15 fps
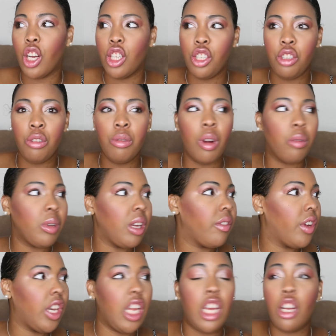you don't
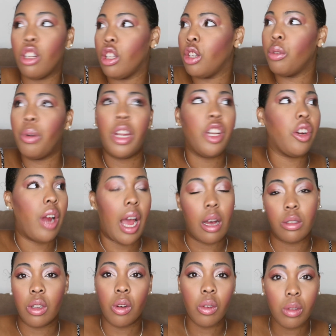even need glue in your
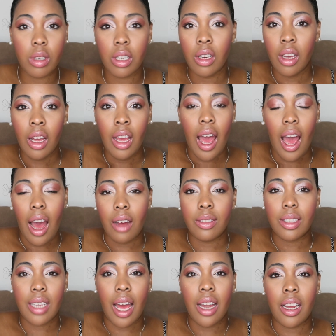household
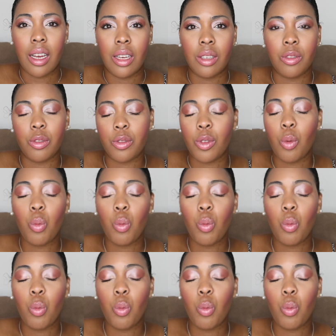outside of,